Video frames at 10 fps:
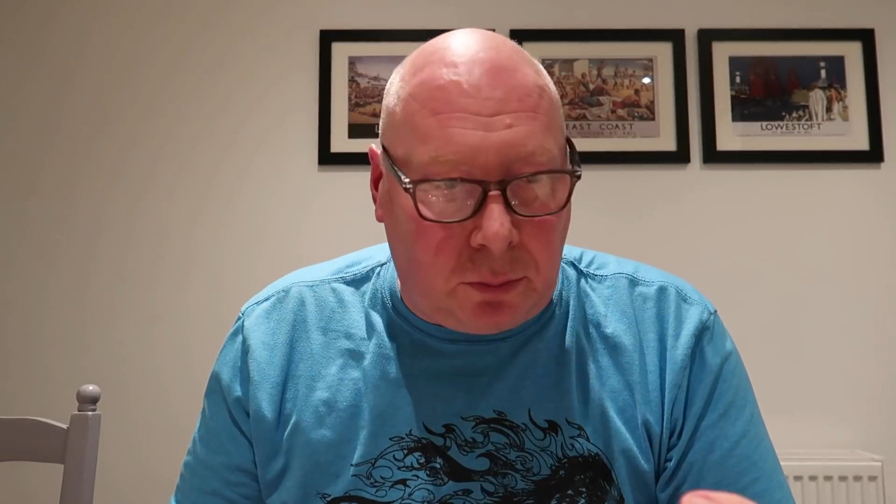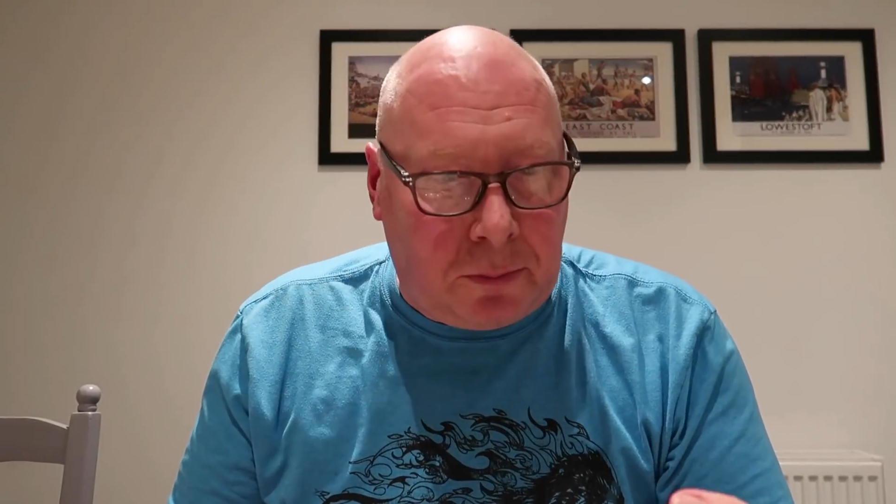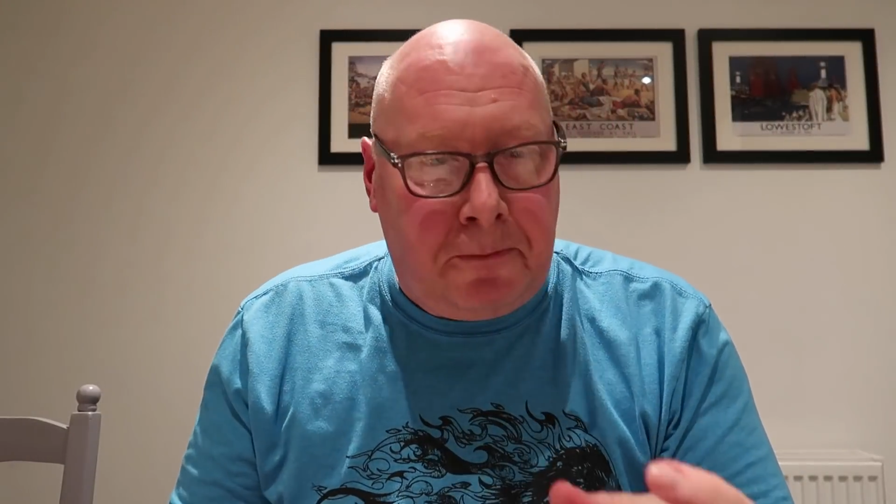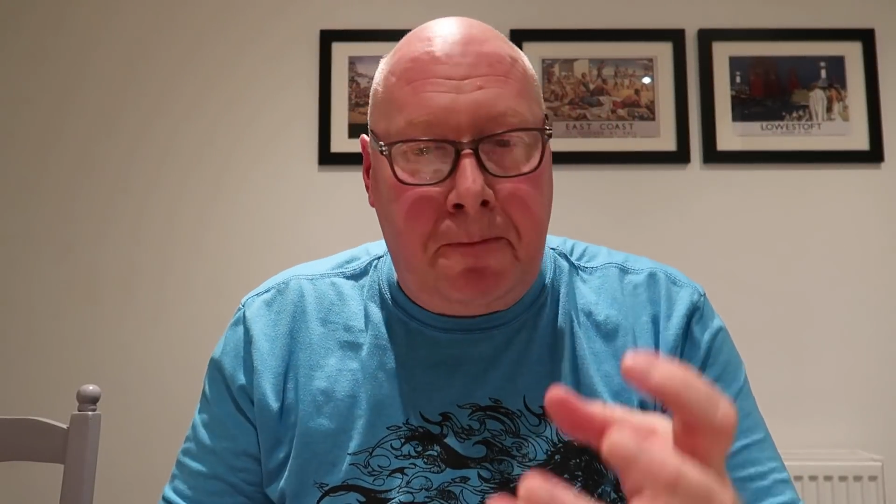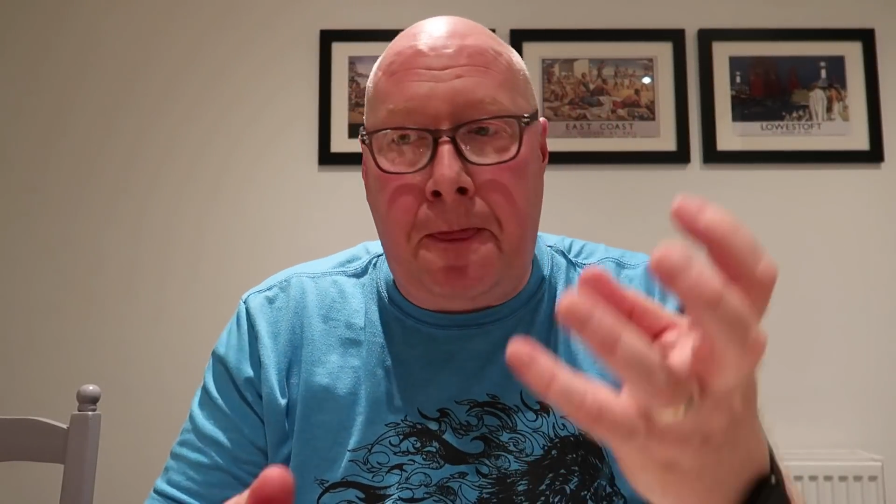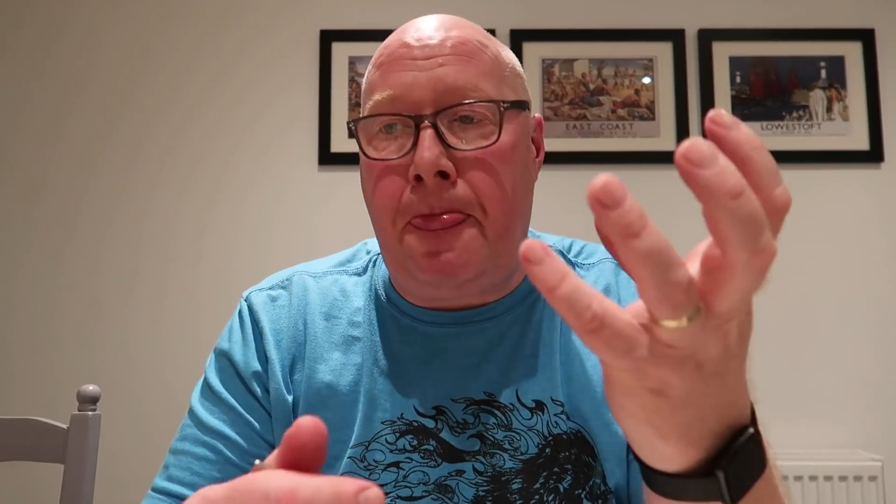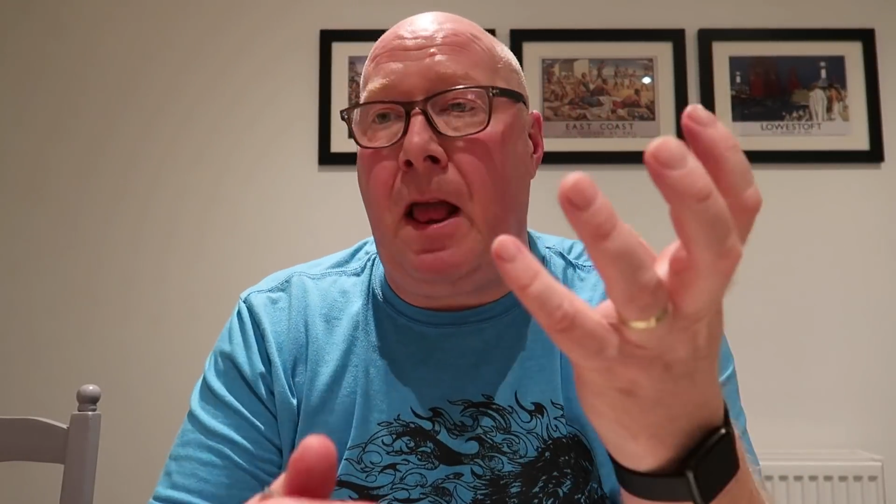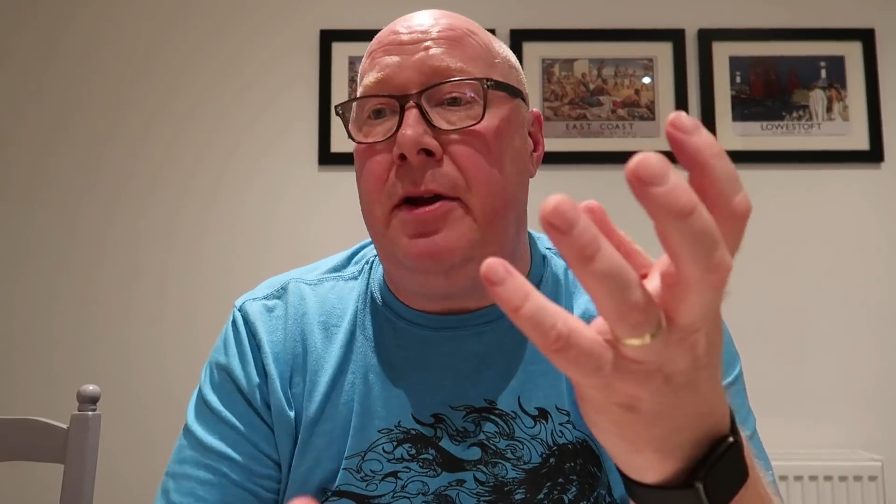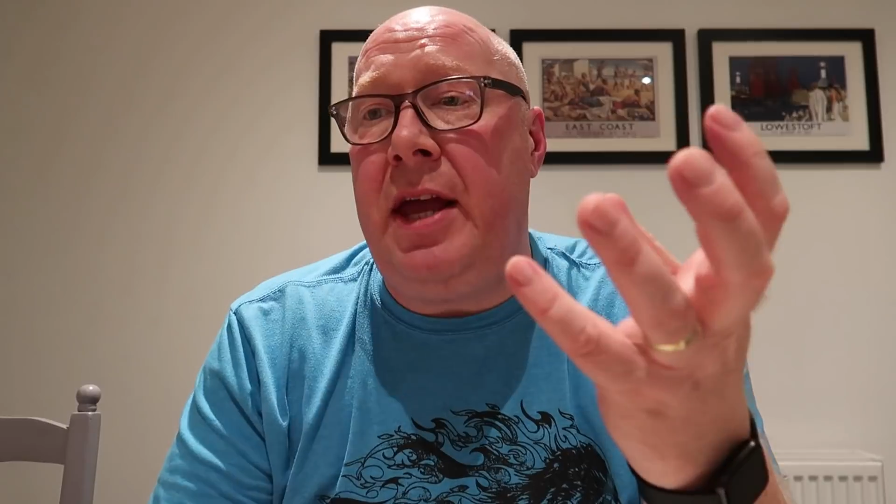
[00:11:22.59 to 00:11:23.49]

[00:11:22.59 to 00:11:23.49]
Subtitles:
A bit messy.